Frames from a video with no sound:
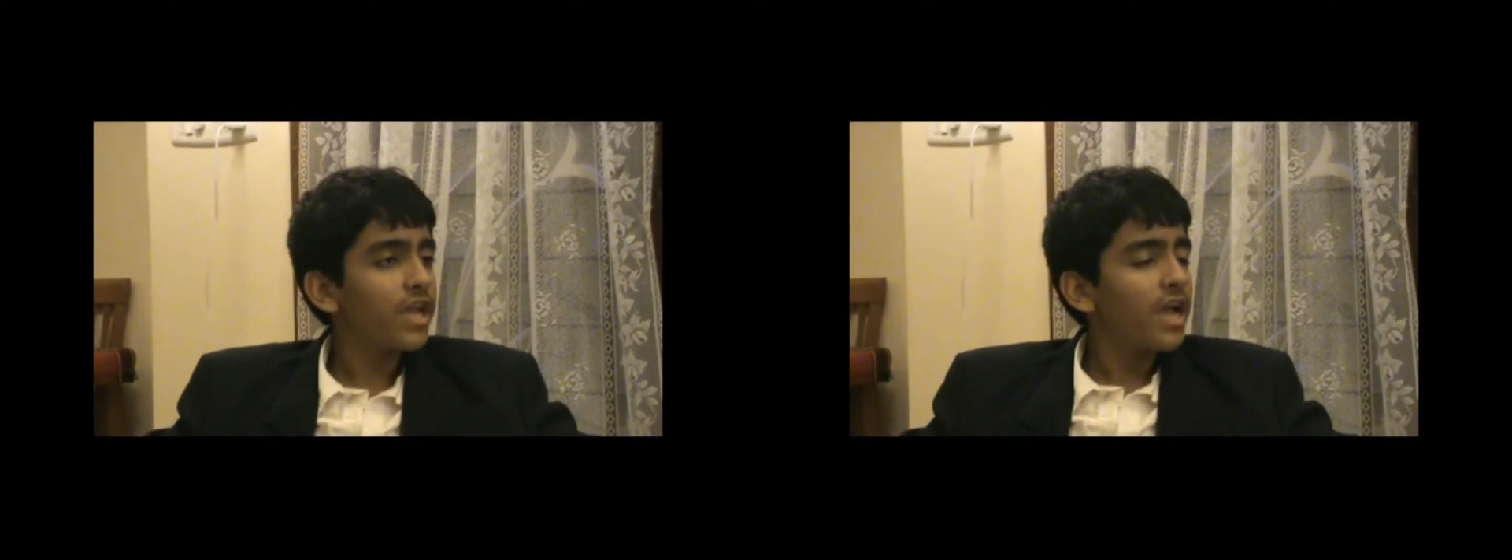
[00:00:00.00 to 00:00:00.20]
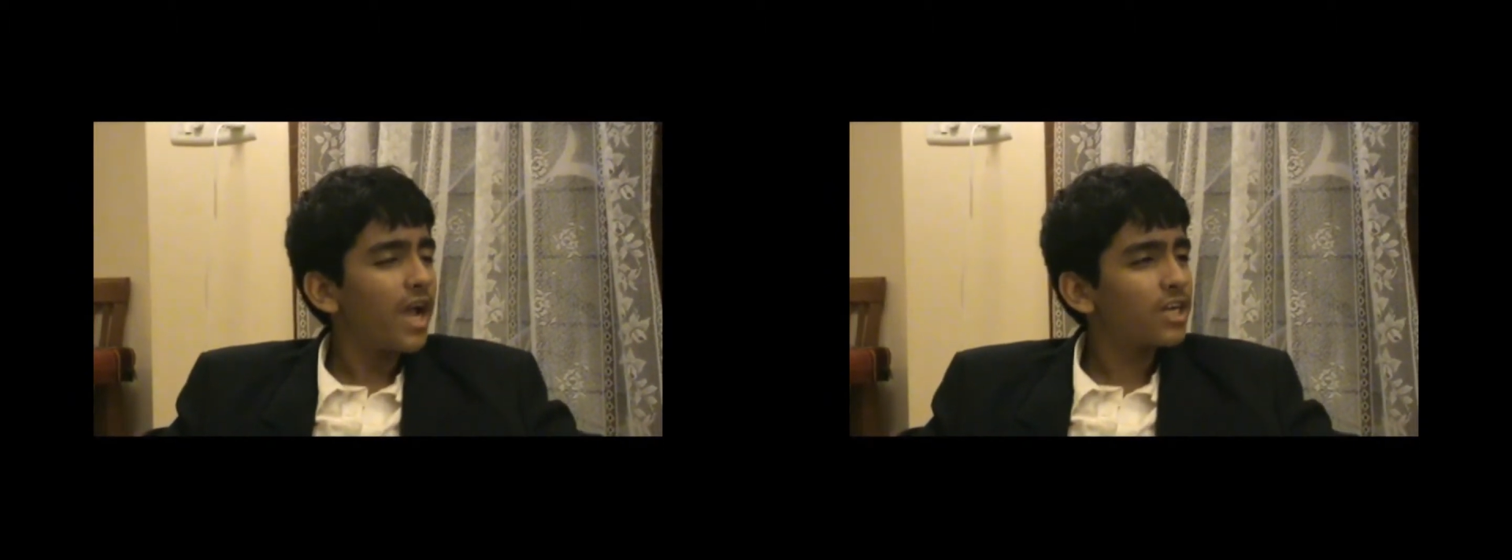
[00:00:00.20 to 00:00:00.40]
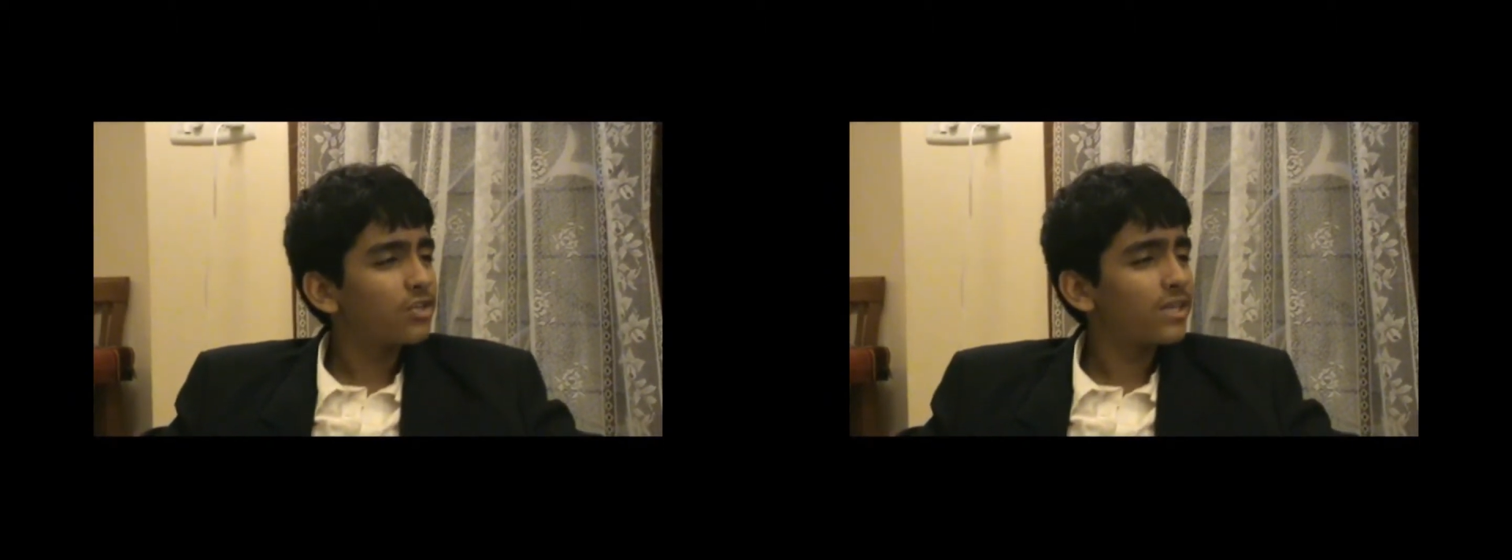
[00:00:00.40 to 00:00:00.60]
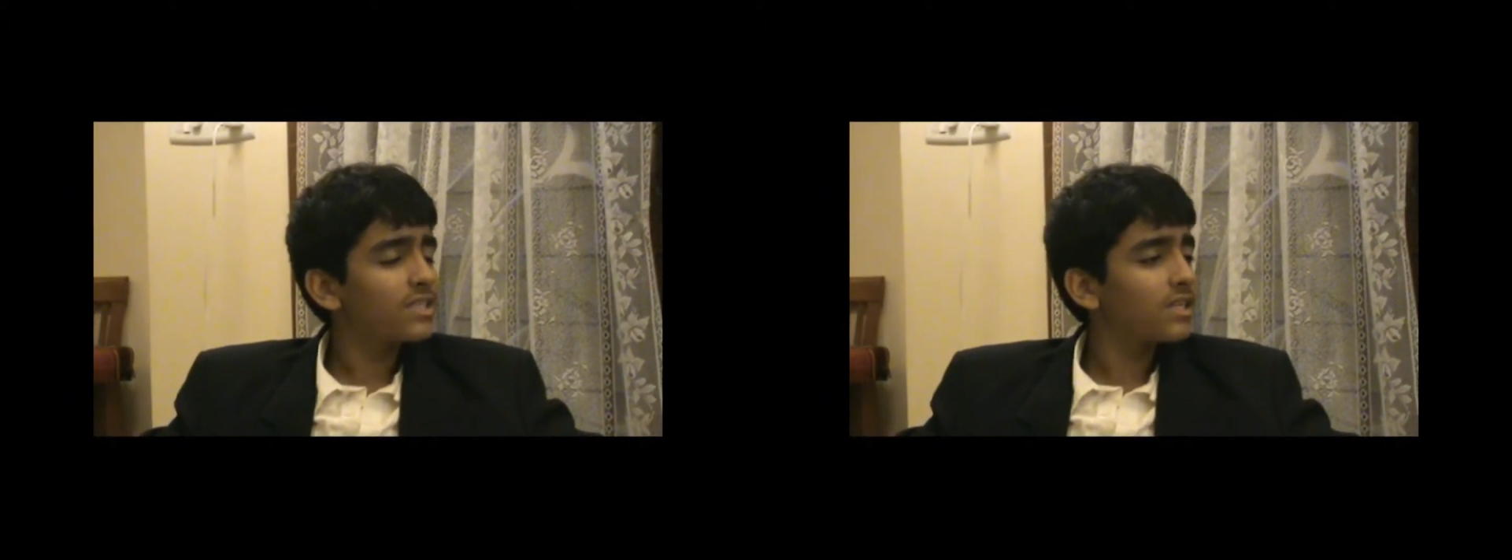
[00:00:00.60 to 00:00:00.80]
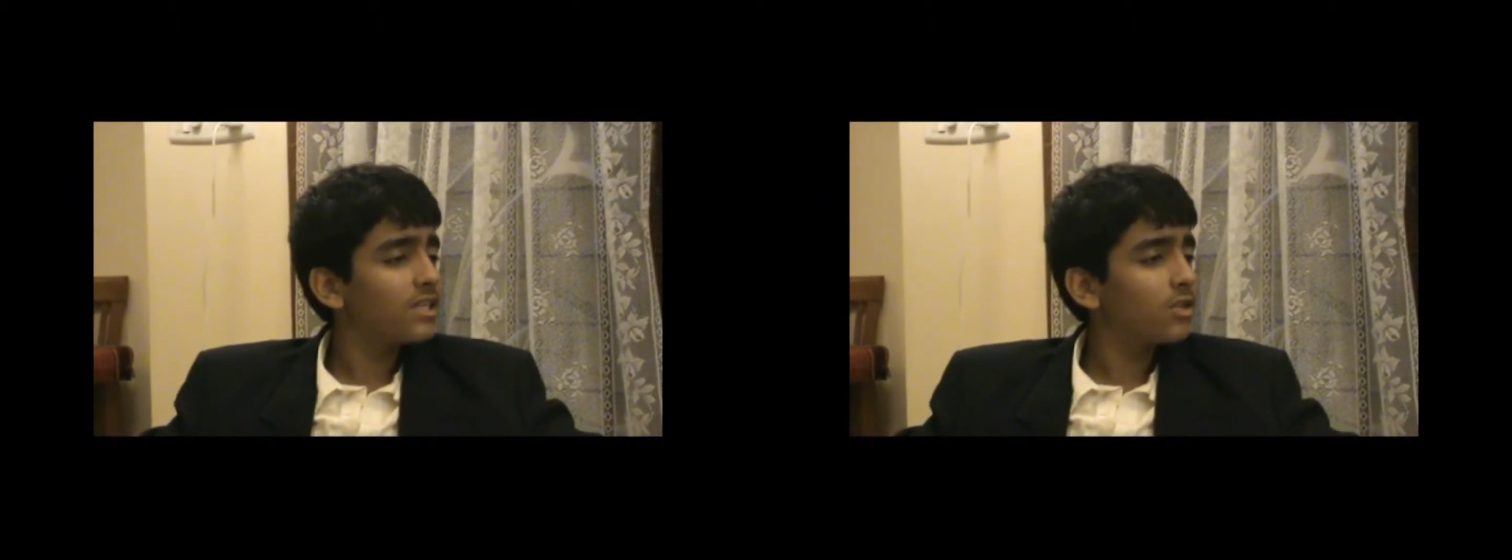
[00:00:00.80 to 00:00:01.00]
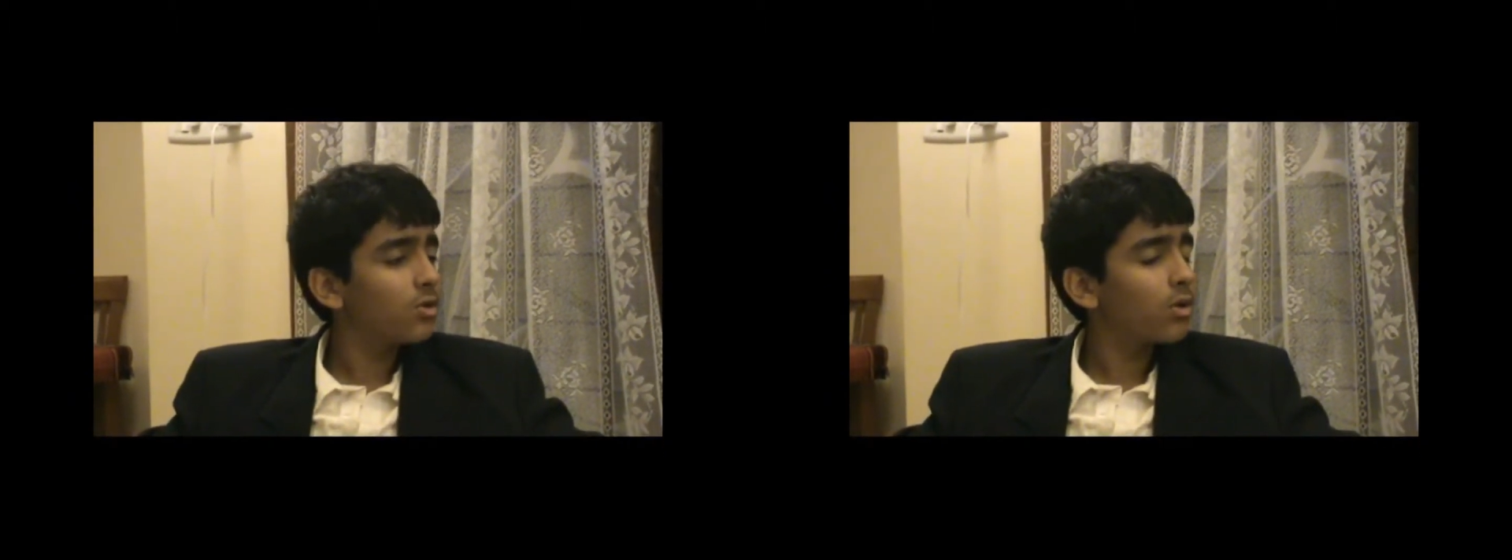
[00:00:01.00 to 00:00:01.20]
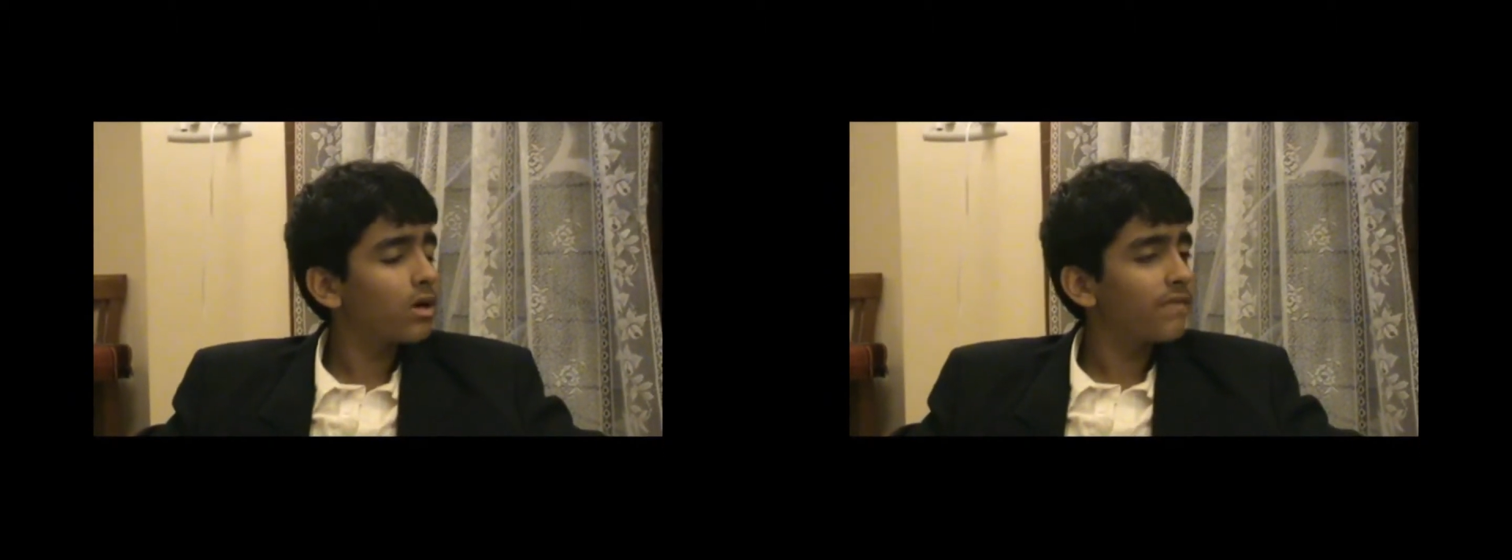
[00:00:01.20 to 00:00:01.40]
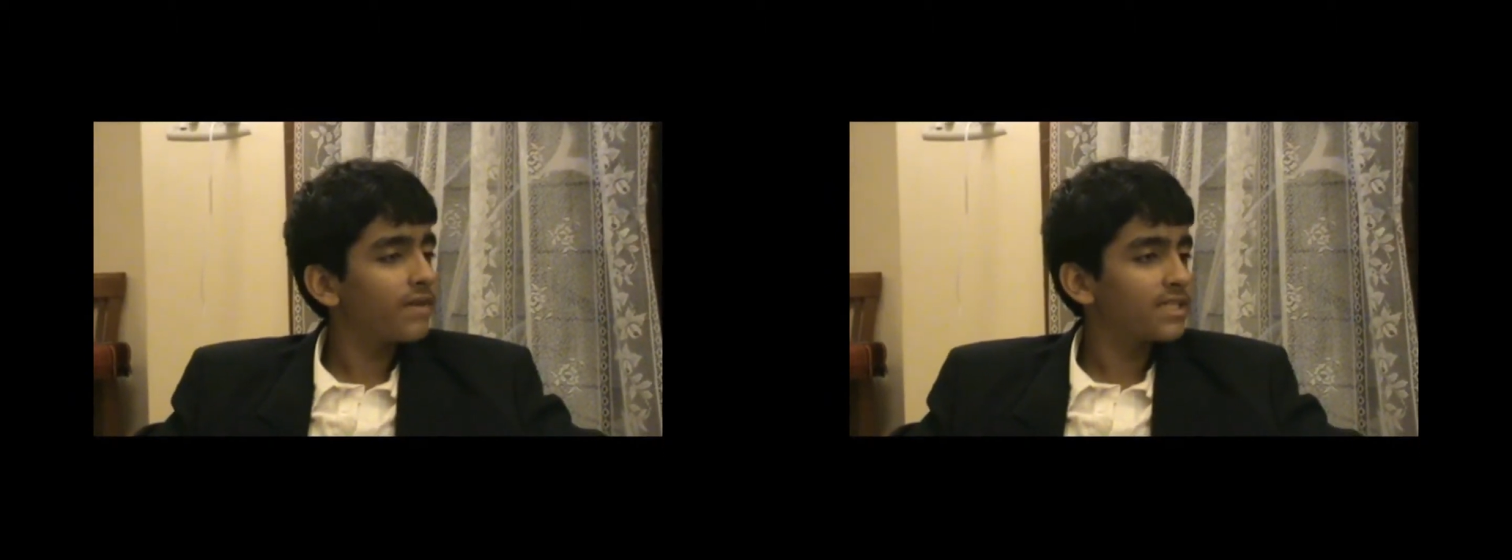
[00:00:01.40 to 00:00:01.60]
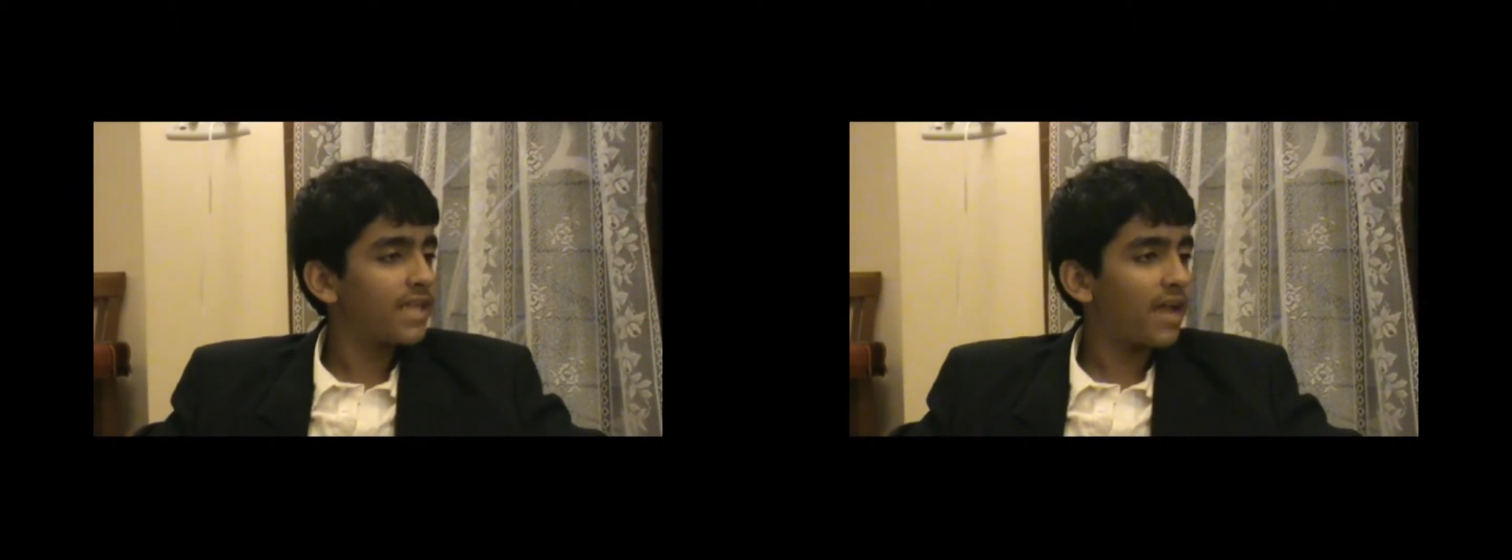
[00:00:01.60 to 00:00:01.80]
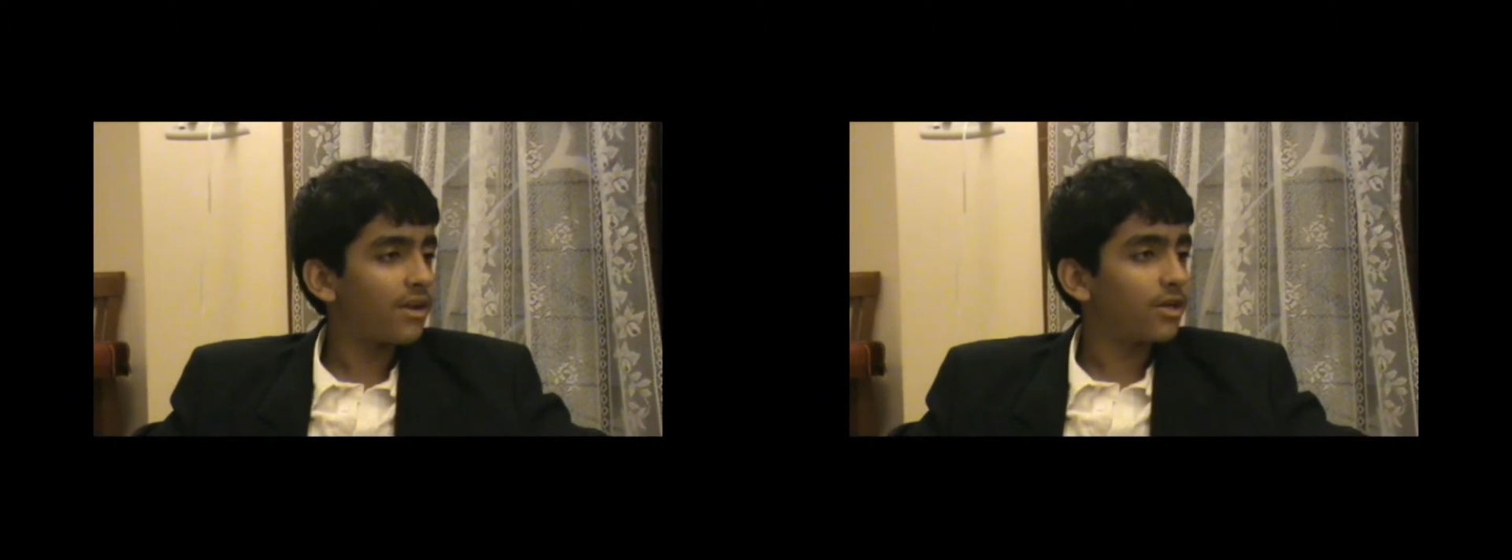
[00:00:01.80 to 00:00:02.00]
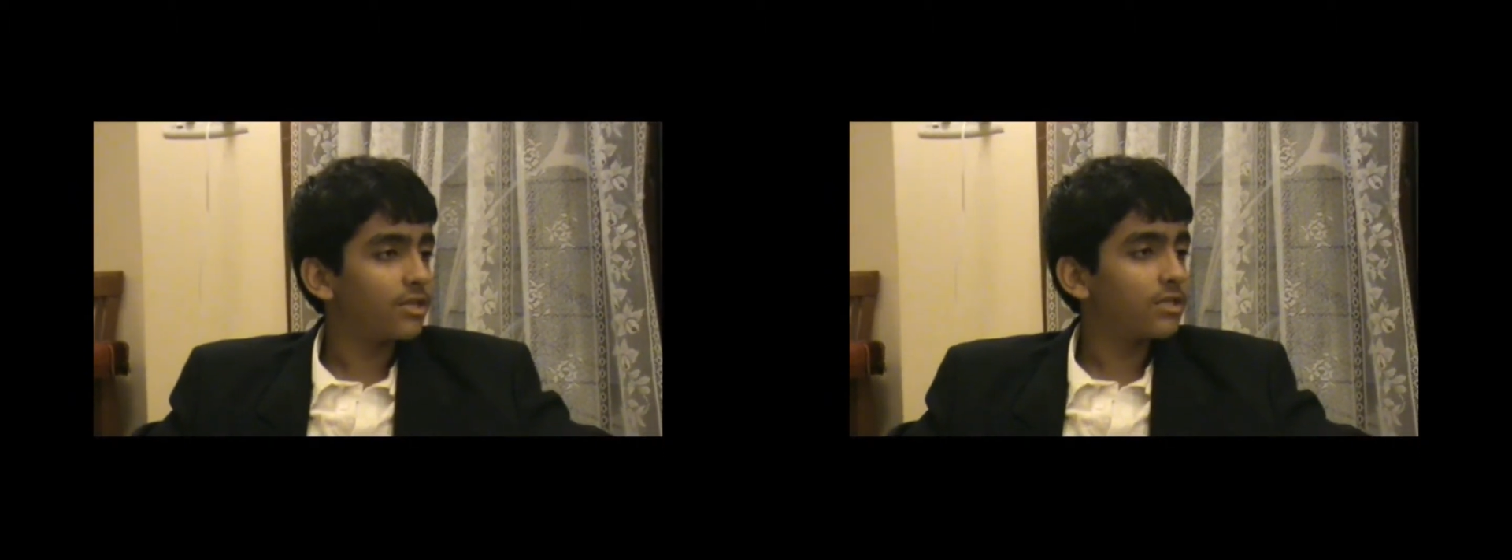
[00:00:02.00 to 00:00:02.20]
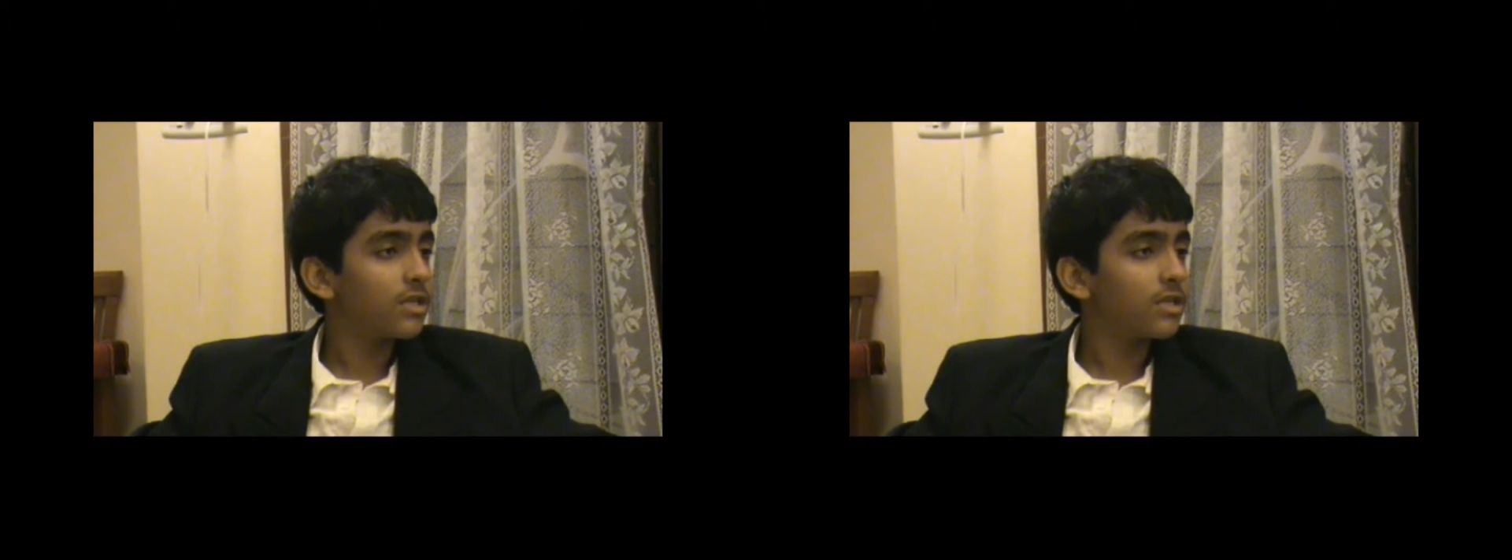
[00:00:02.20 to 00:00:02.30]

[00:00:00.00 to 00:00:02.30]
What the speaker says: and drastically lower living standards.